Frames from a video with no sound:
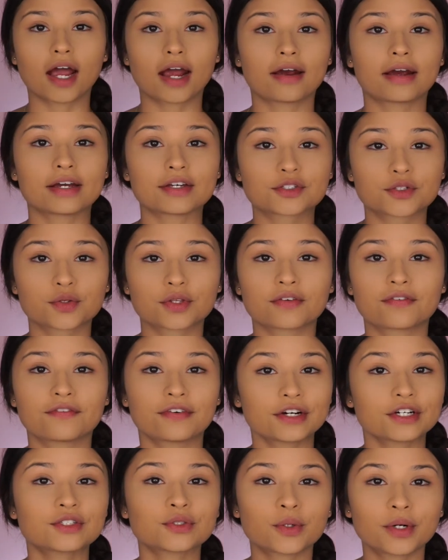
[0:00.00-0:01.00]
Alright, so the
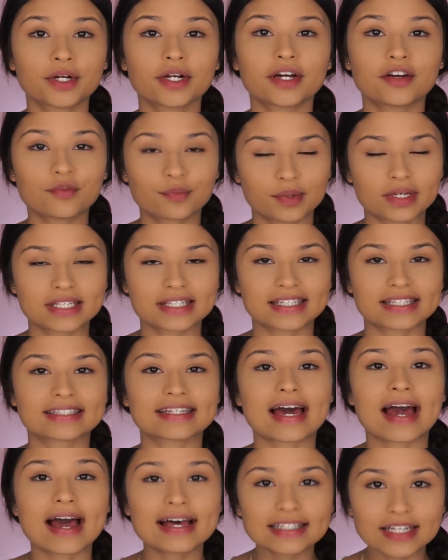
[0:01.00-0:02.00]
first order of
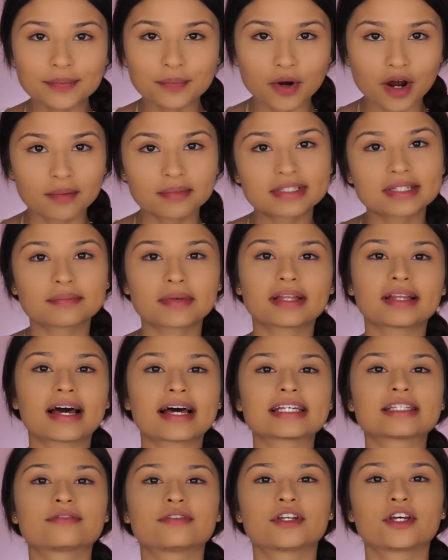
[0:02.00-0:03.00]
business, as I promised in my
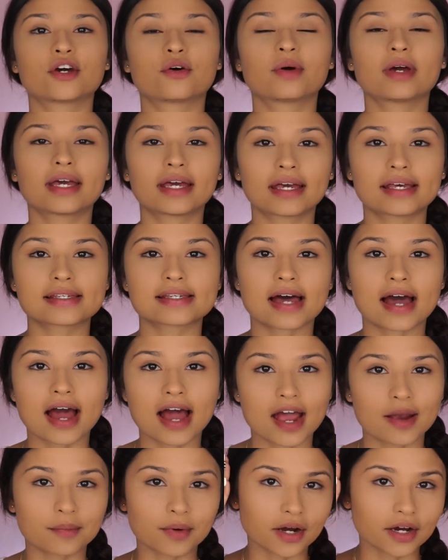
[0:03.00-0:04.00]
last video, is
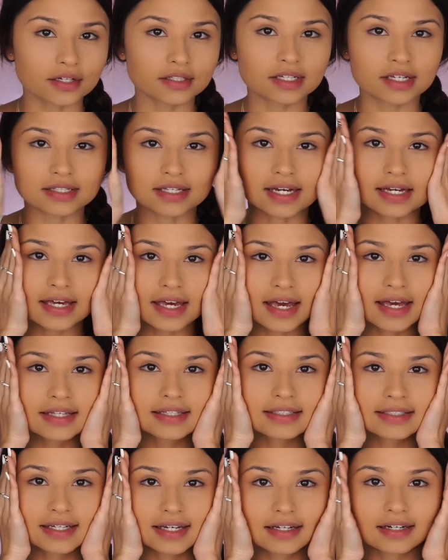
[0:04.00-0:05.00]
eyebrows, because I
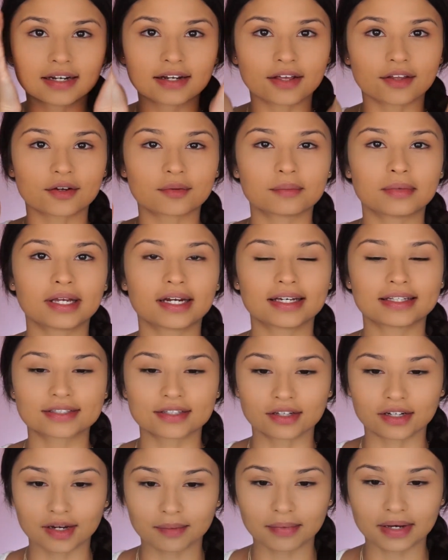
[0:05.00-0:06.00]
can't stand another minute
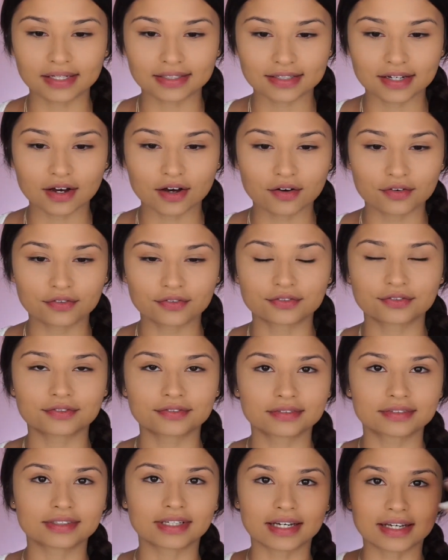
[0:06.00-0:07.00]
to look at myself
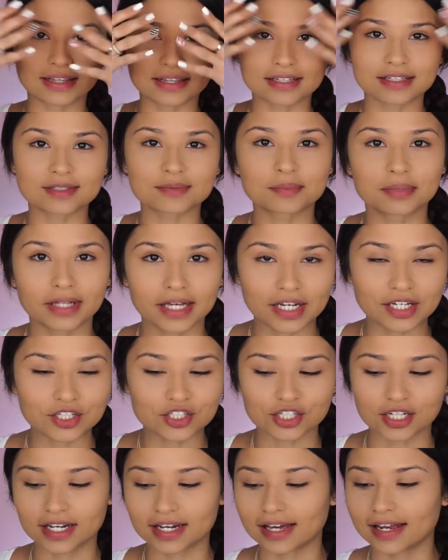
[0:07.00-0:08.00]
like this
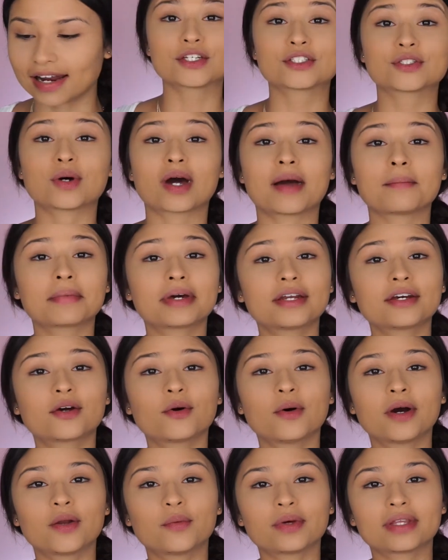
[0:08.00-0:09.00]
plain Jane. So I'm gonna
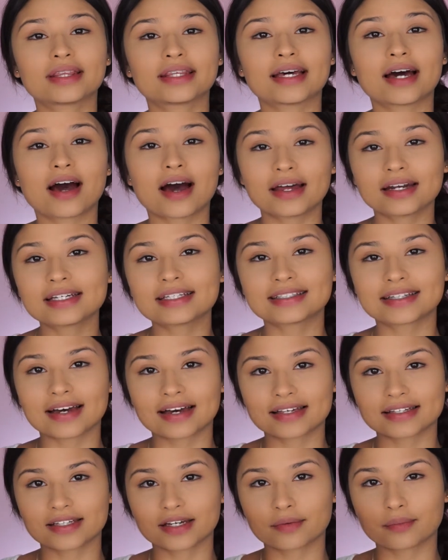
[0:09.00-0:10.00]
go in with the
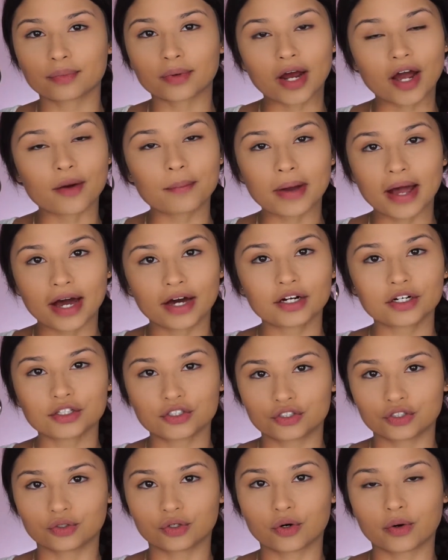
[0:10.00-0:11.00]
Anastasia Brow
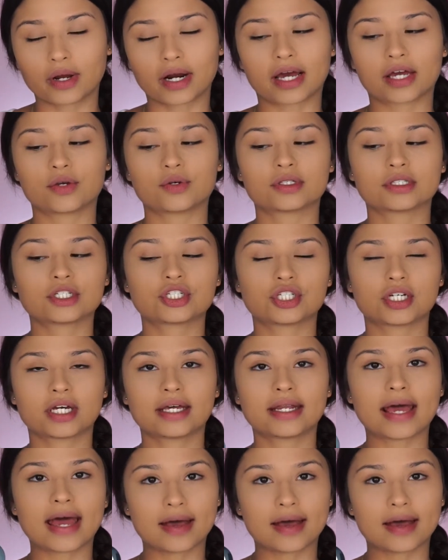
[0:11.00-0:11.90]
Powder Duo, and I use the shade